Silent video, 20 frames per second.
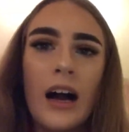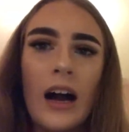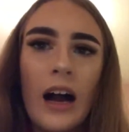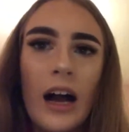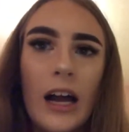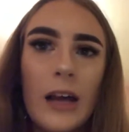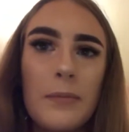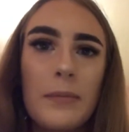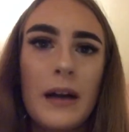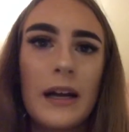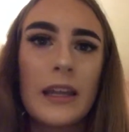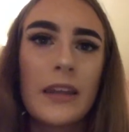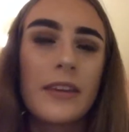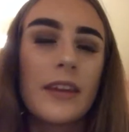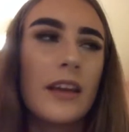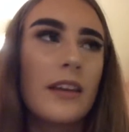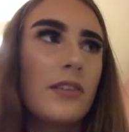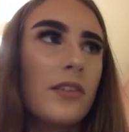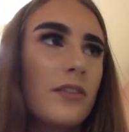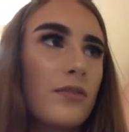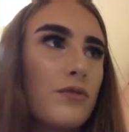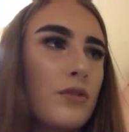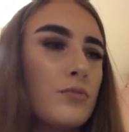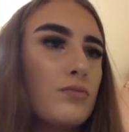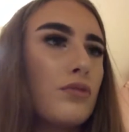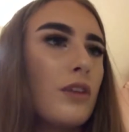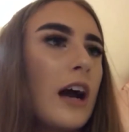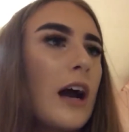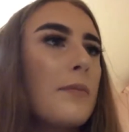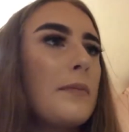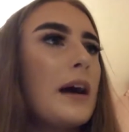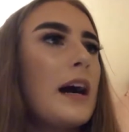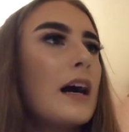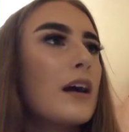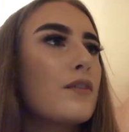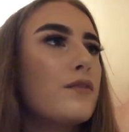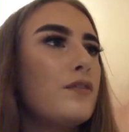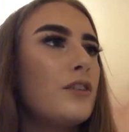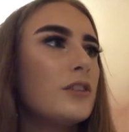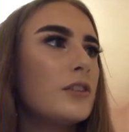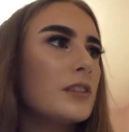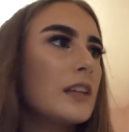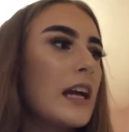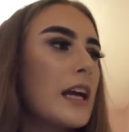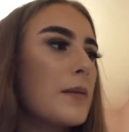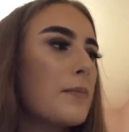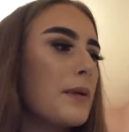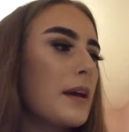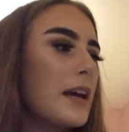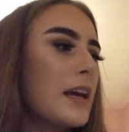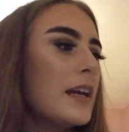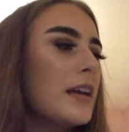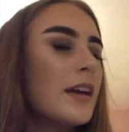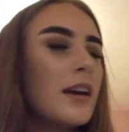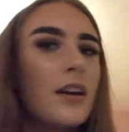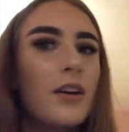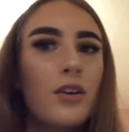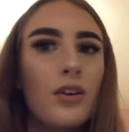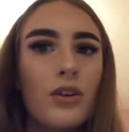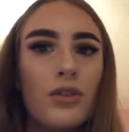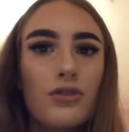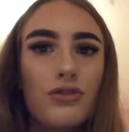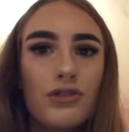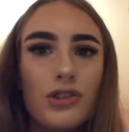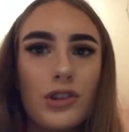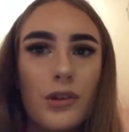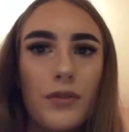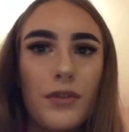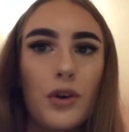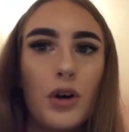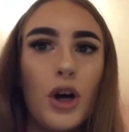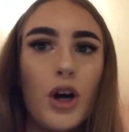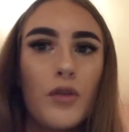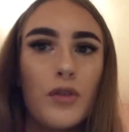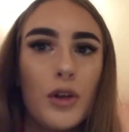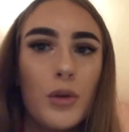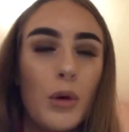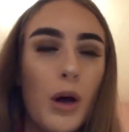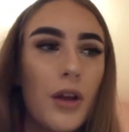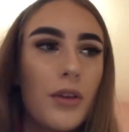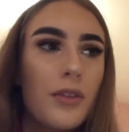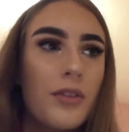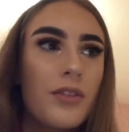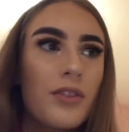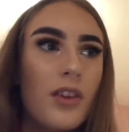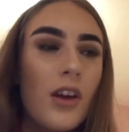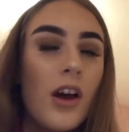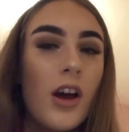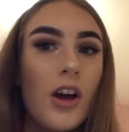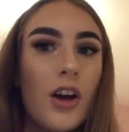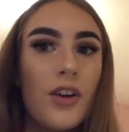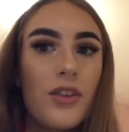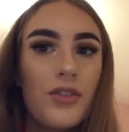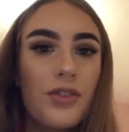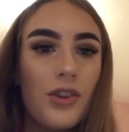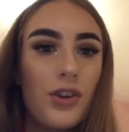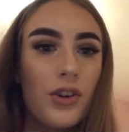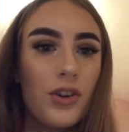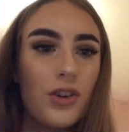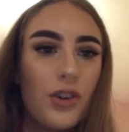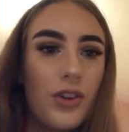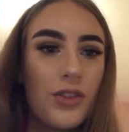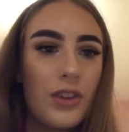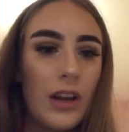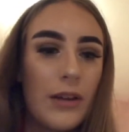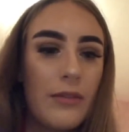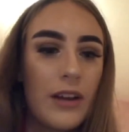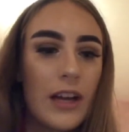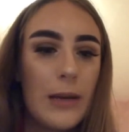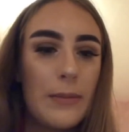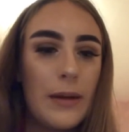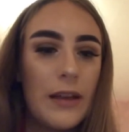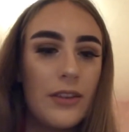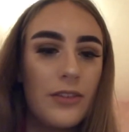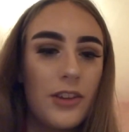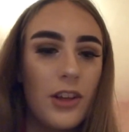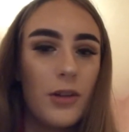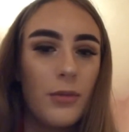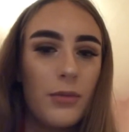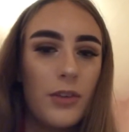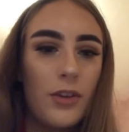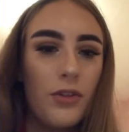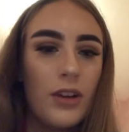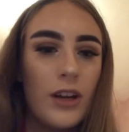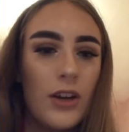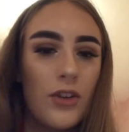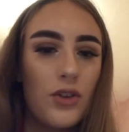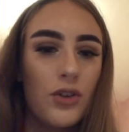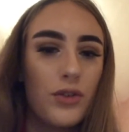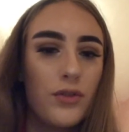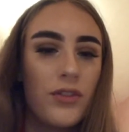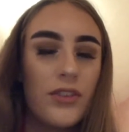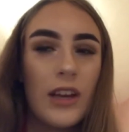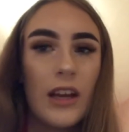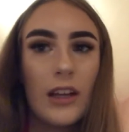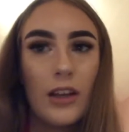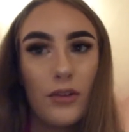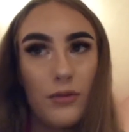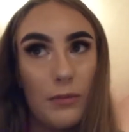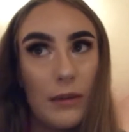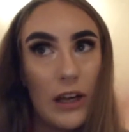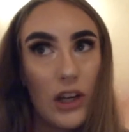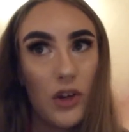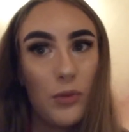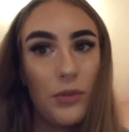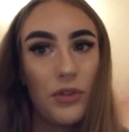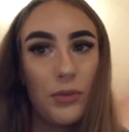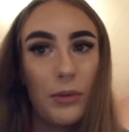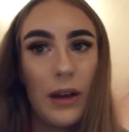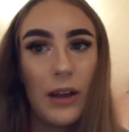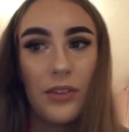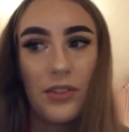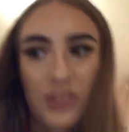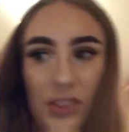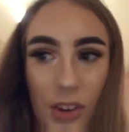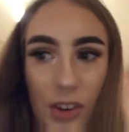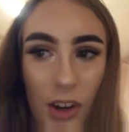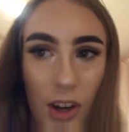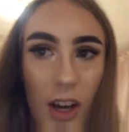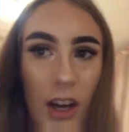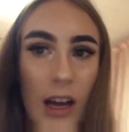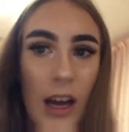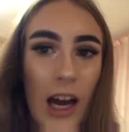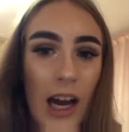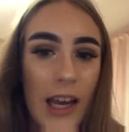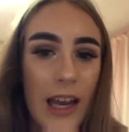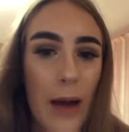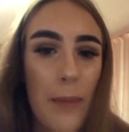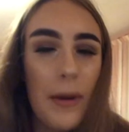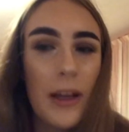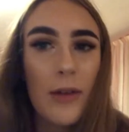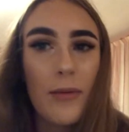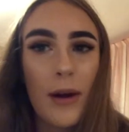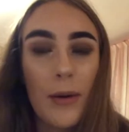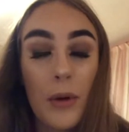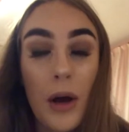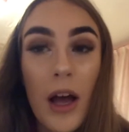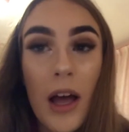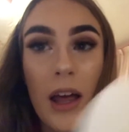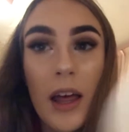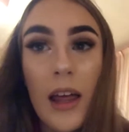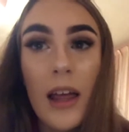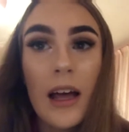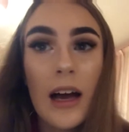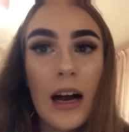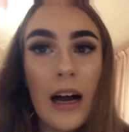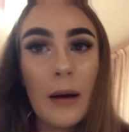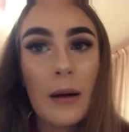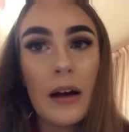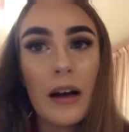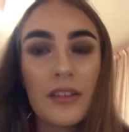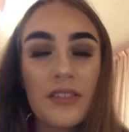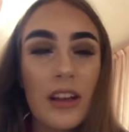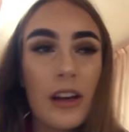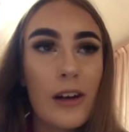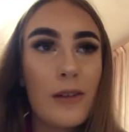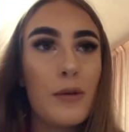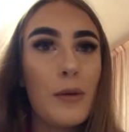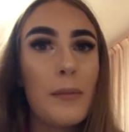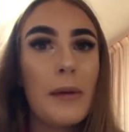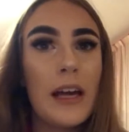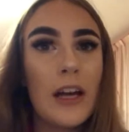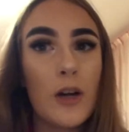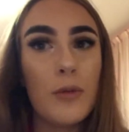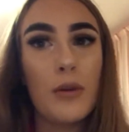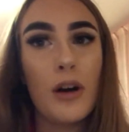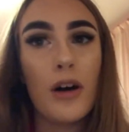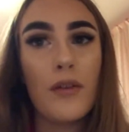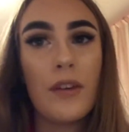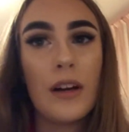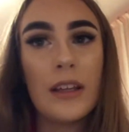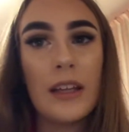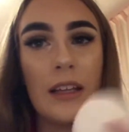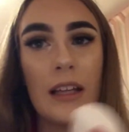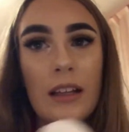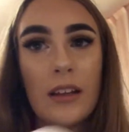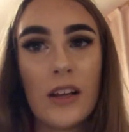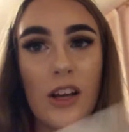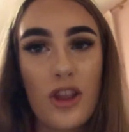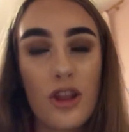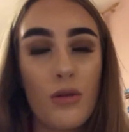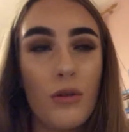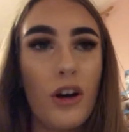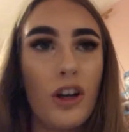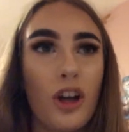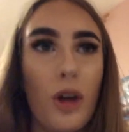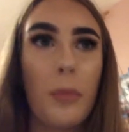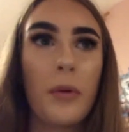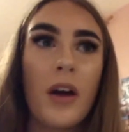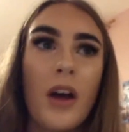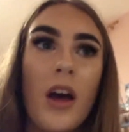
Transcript: I buy these from Primark for 90p, 100 of the oval ones. So good, I recommend them. They're really good for taking off makeup as well. So yeah, but anyway, I'll, I'll take my makeup off and then I'll catch you all up